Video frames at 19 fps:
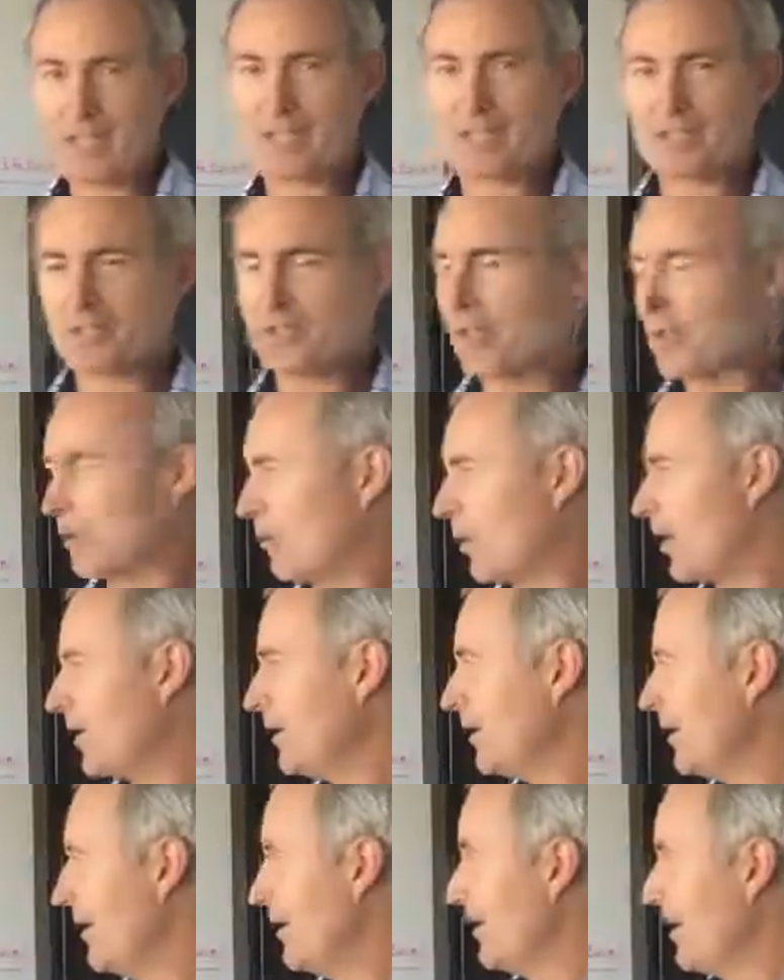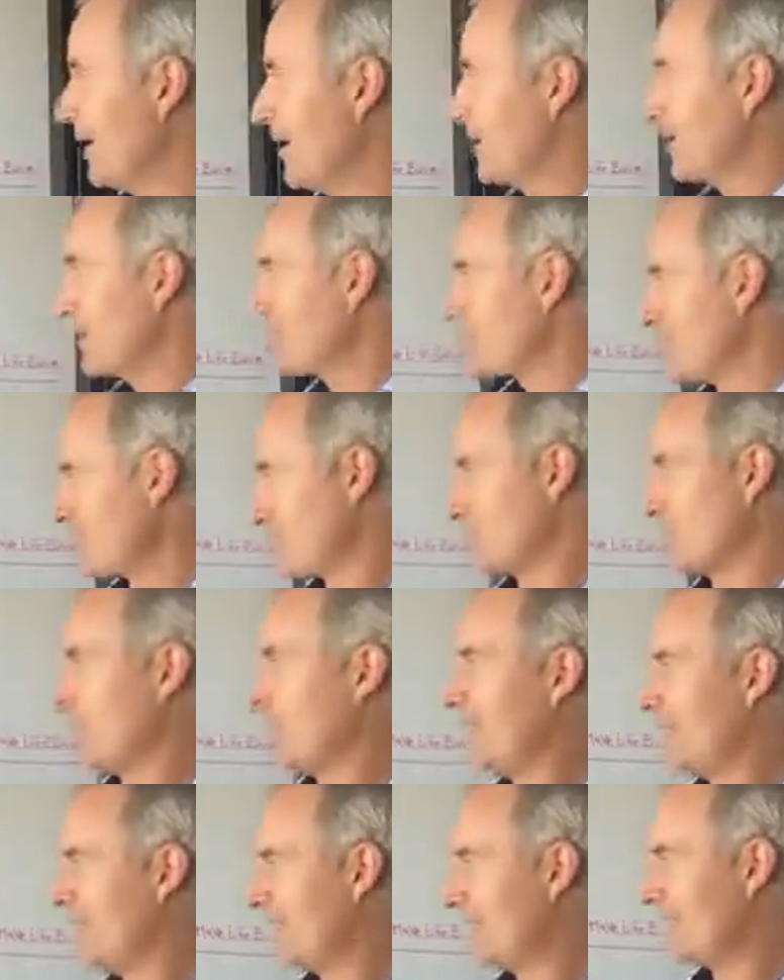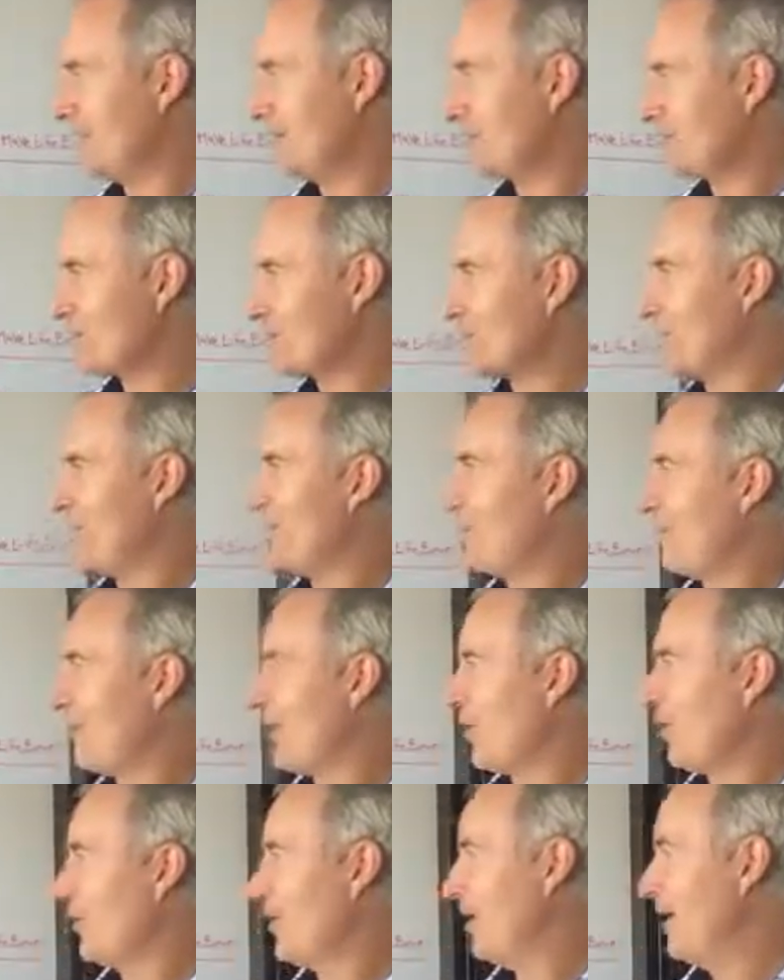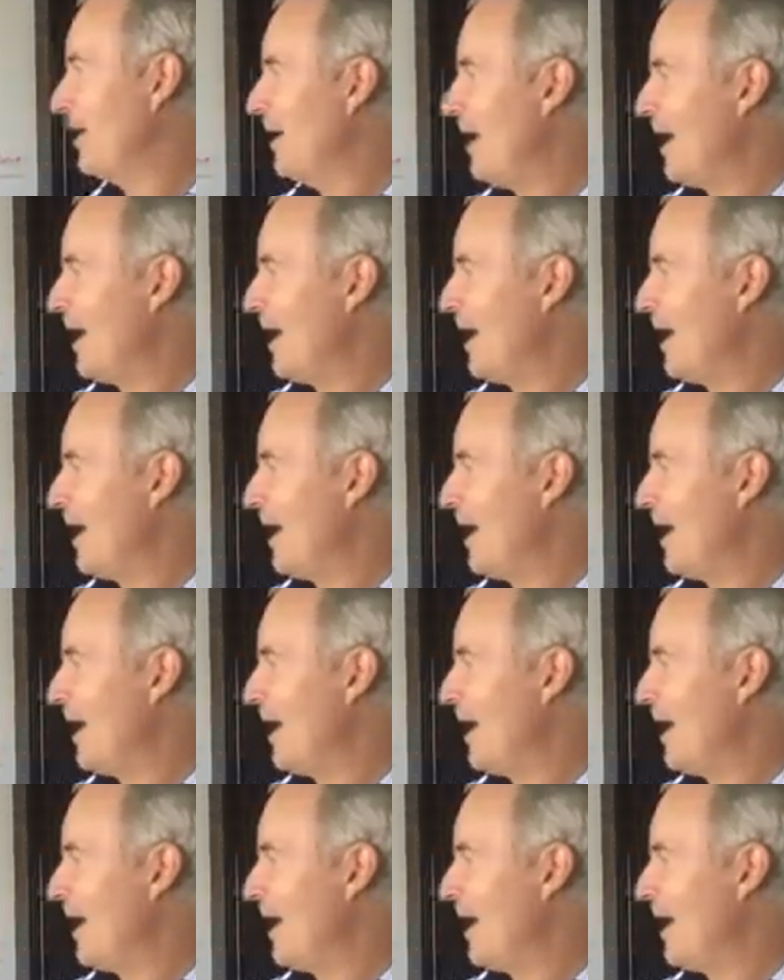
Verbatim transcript: is another one. Social media, news and info.